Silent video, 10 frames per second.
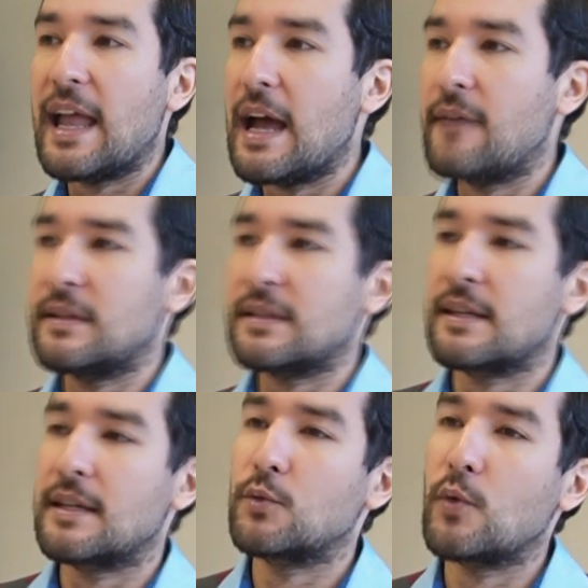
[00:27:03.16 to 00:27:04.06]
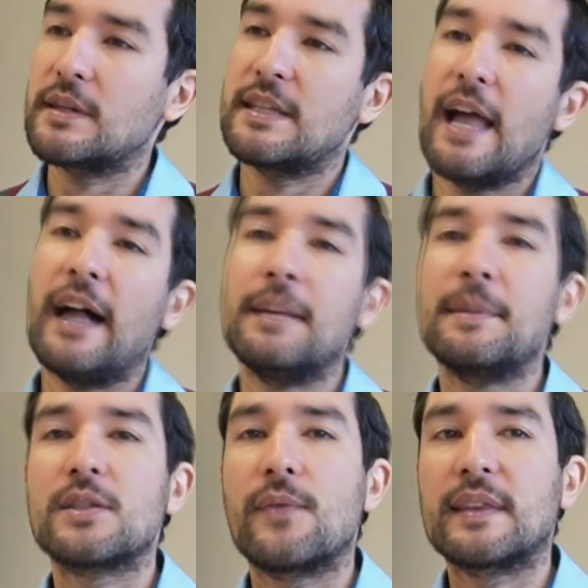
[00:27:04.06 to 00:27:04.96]
I have stated what the
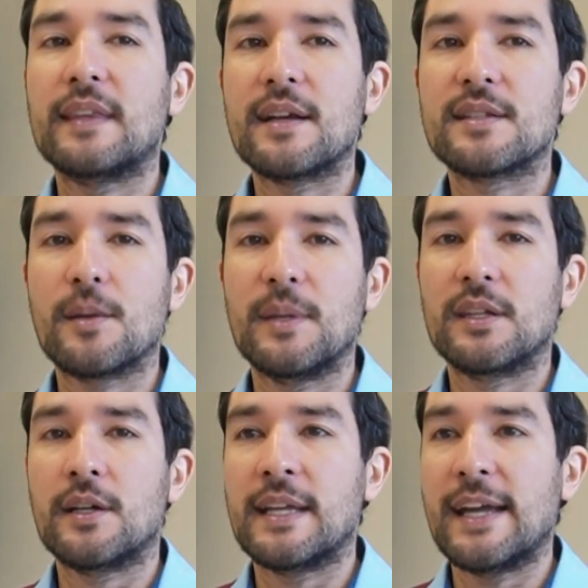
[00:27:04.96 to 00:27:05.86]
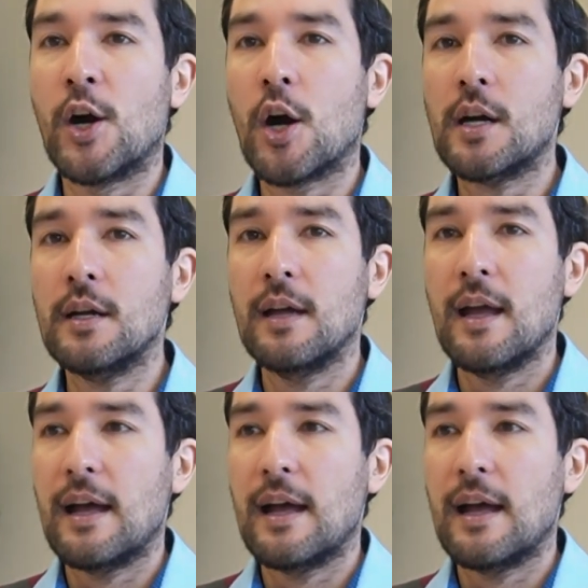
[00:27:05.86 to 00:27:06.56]
elements of a text commentary are,